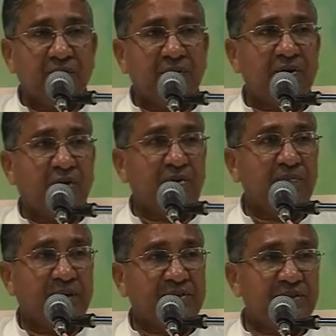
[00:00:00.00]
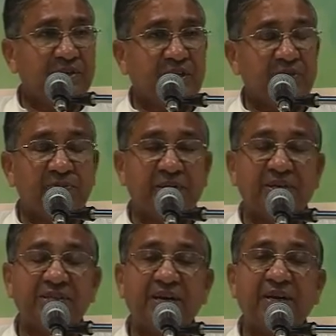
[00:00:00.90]
were not matching as per
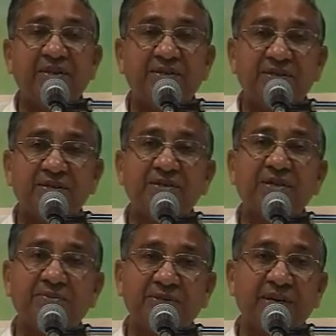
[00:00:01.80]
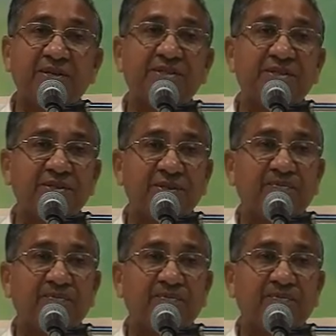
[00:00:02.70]
the science subjects.